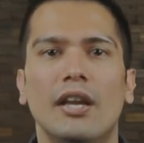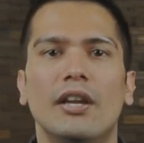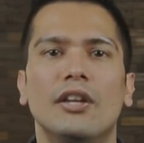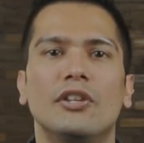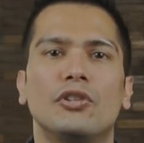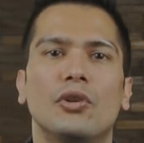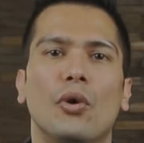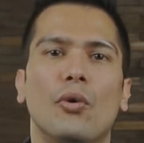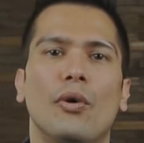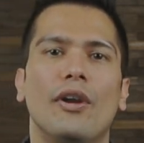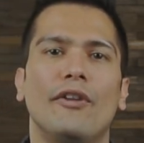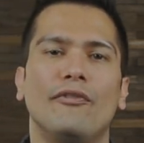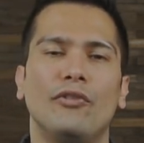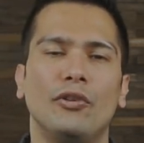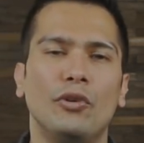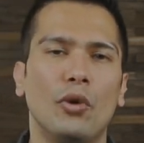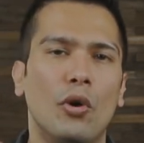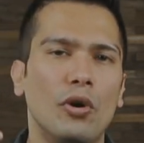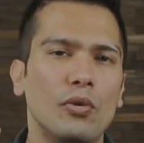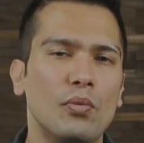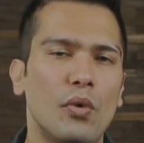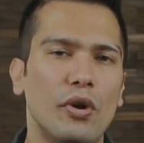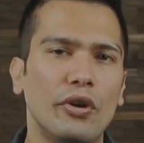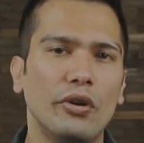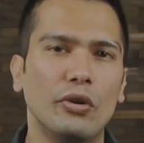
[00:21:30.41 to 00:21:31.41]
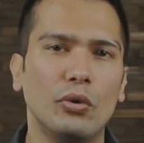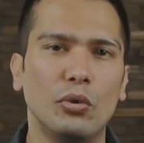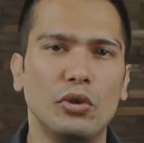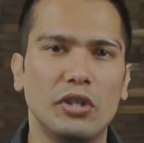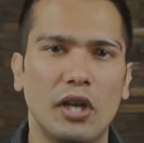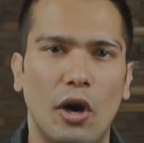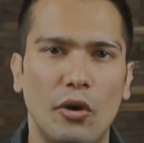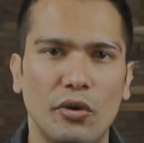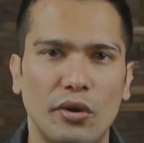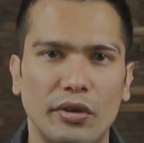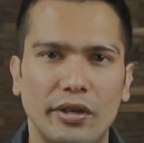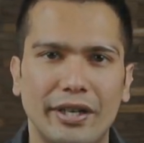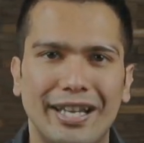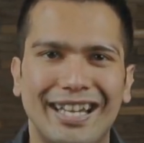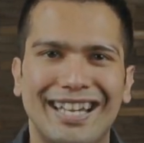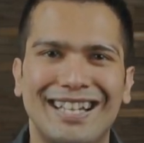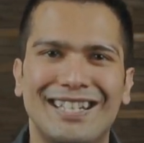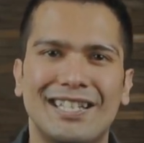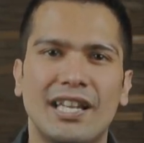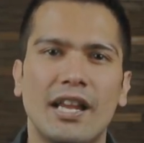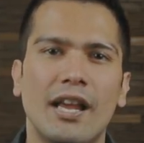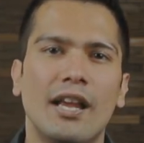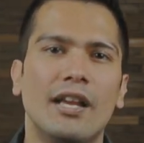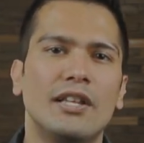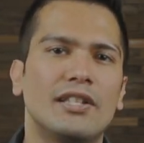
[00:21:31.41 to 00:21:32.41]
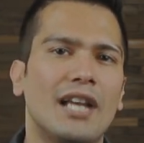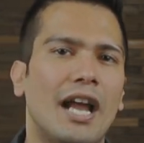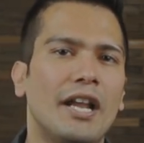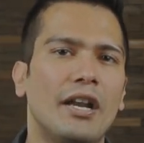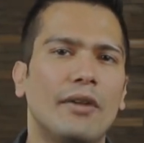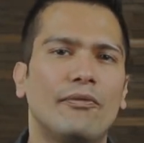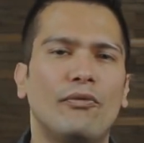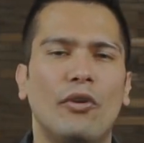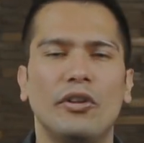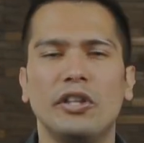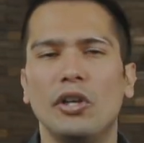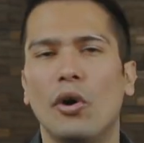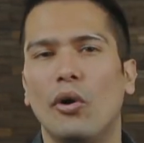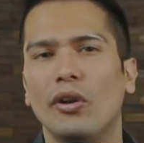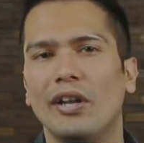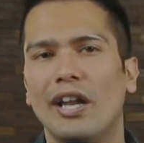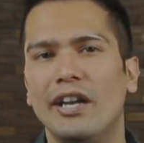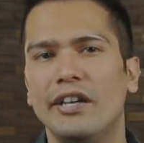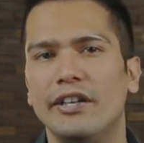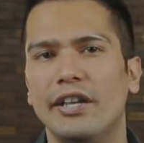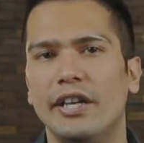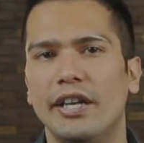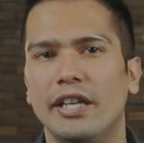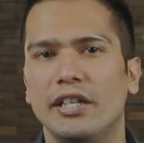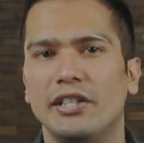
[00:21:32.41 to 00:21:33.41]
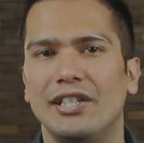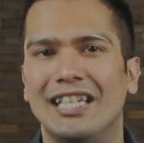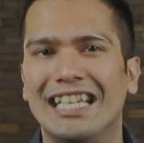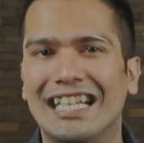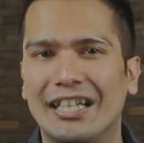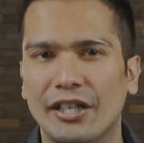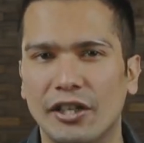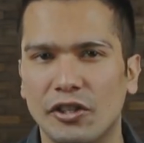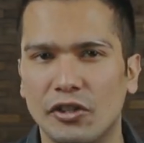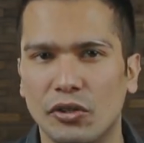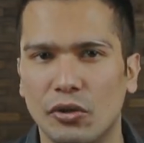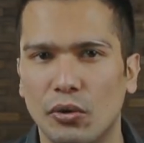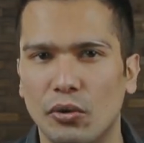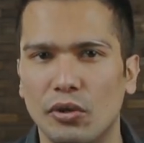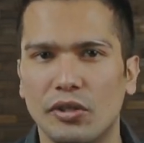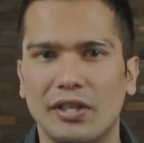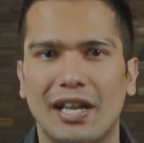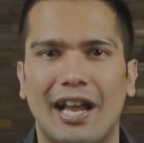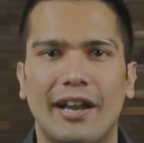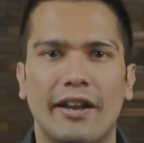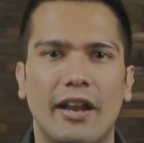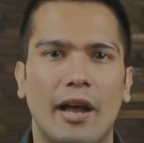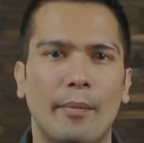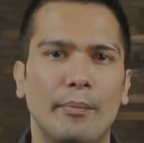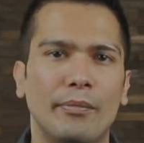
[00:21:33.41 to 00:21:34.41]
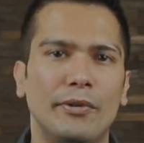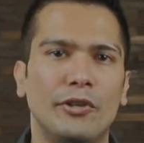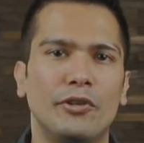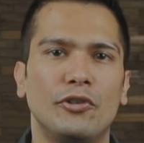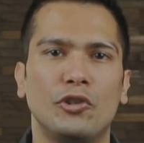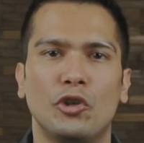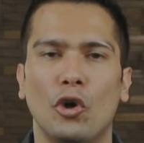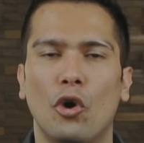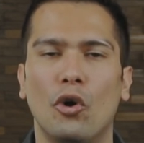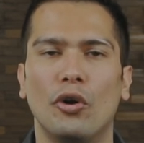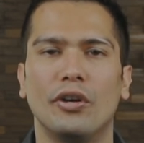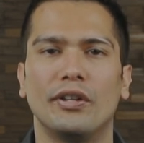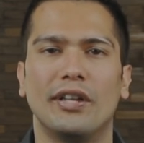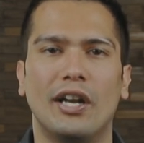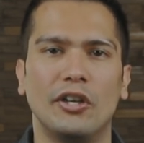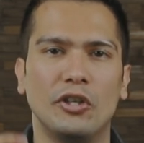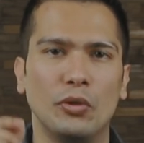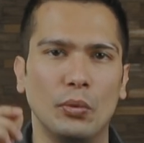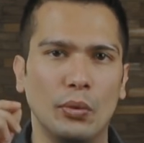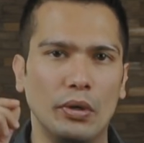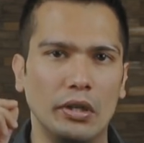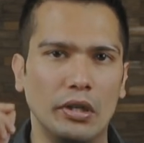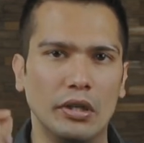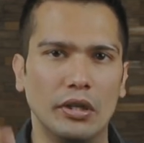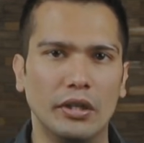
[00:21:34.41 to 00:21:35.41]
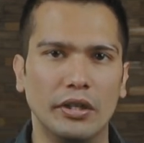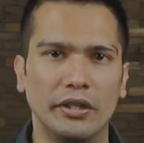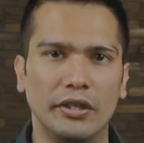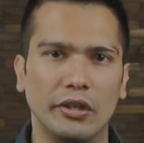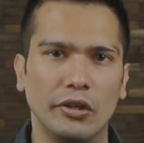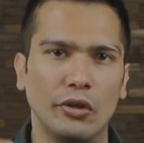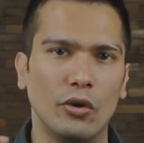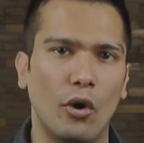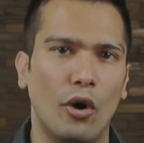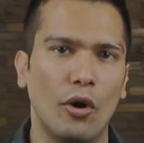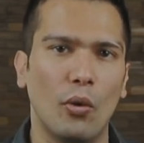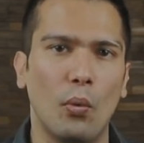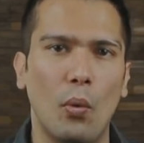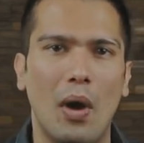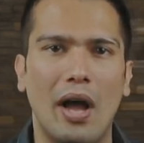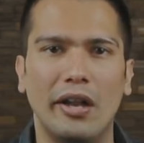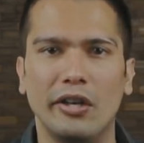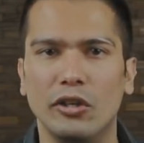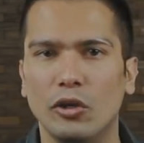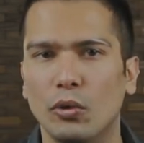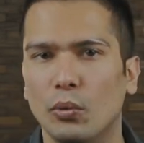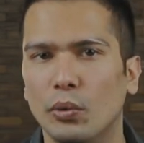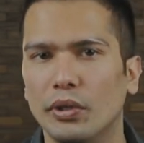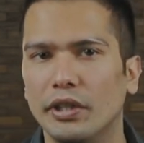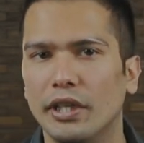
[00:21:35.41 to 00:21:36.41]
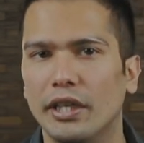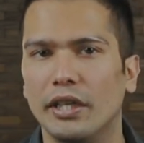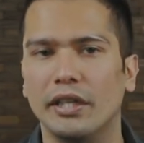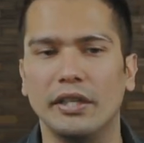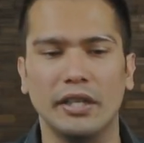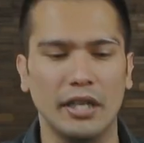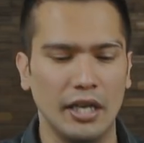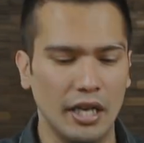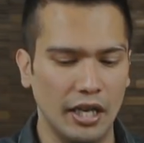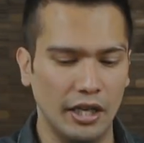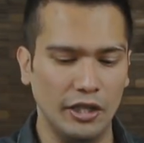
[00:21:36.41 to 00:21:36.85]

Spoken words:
So if you don't want to lose out on dates, sign up for the Online Dating Secrets course, and I'm sure that you will learn a lot of value over there.